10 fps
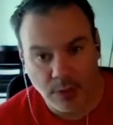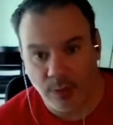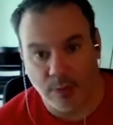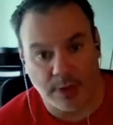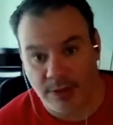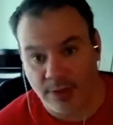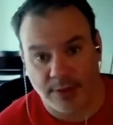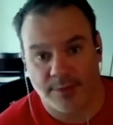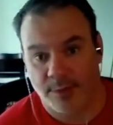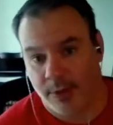What is
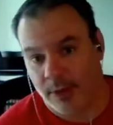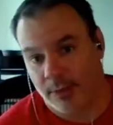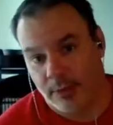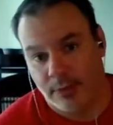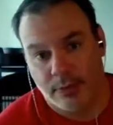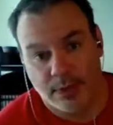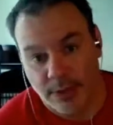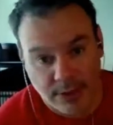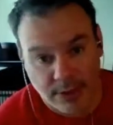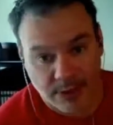life about in
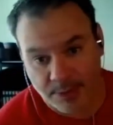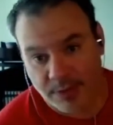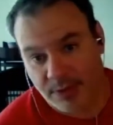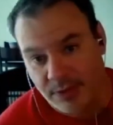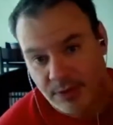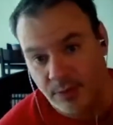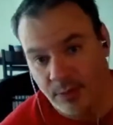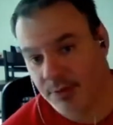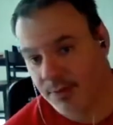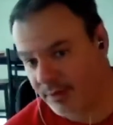the deepest,
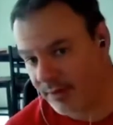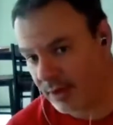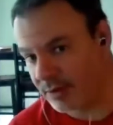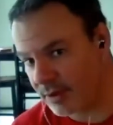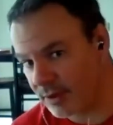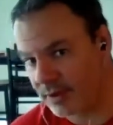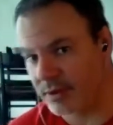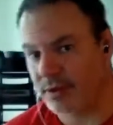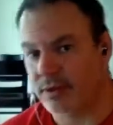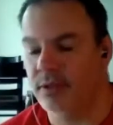most profound
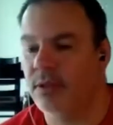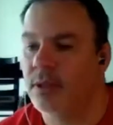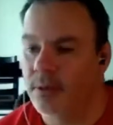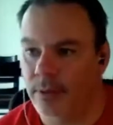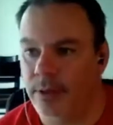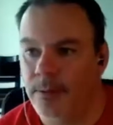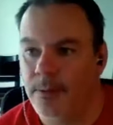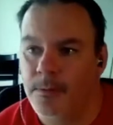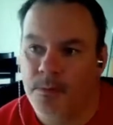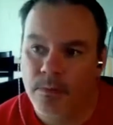sense, right?
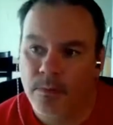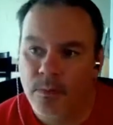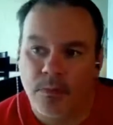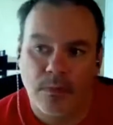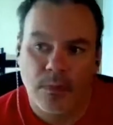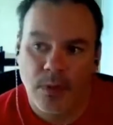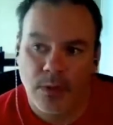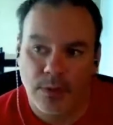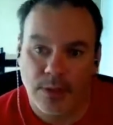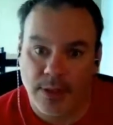
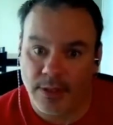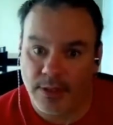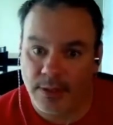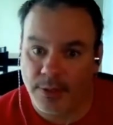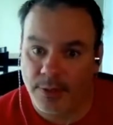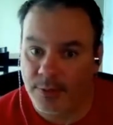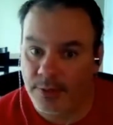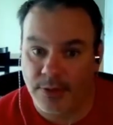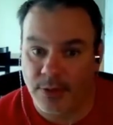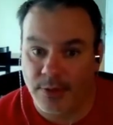The idea that there
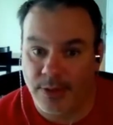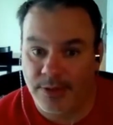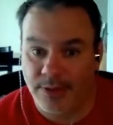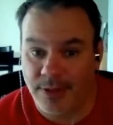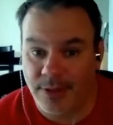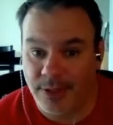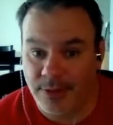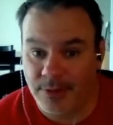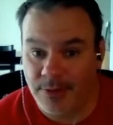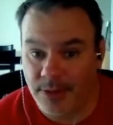is no answer to any of
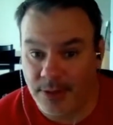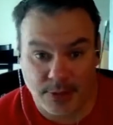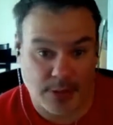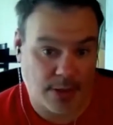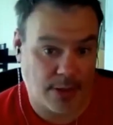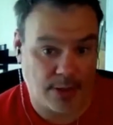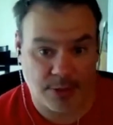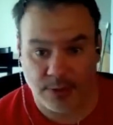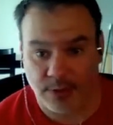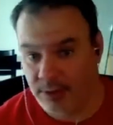those things, or that the
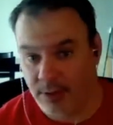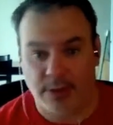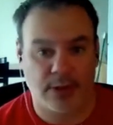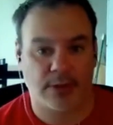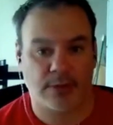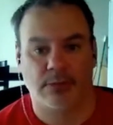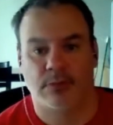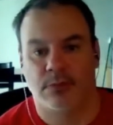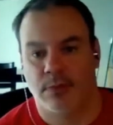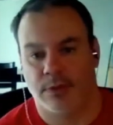answer is nothing.
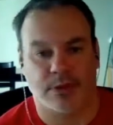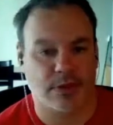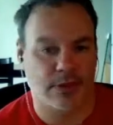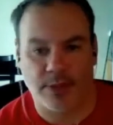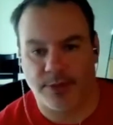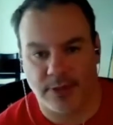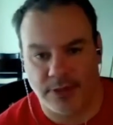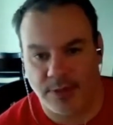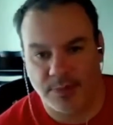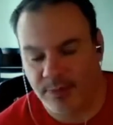There is nothing
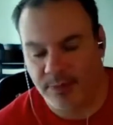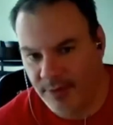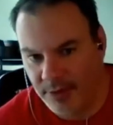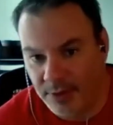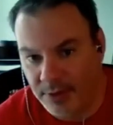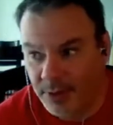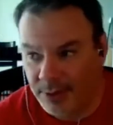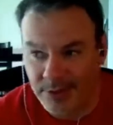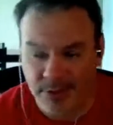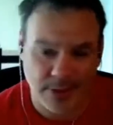deep and profound in me.
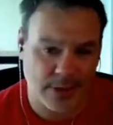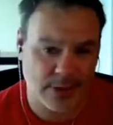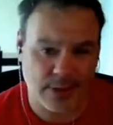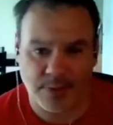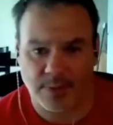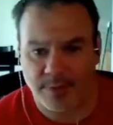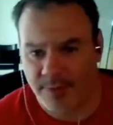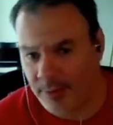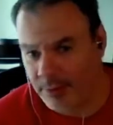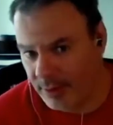There's nothing deep and
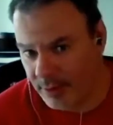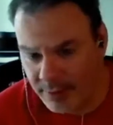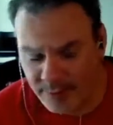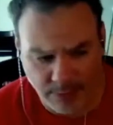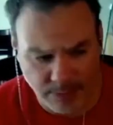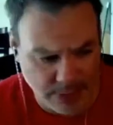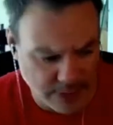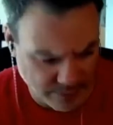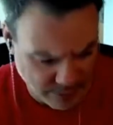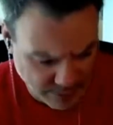profound in life or the
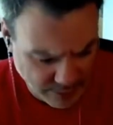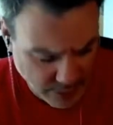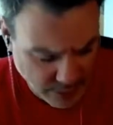meaning of life.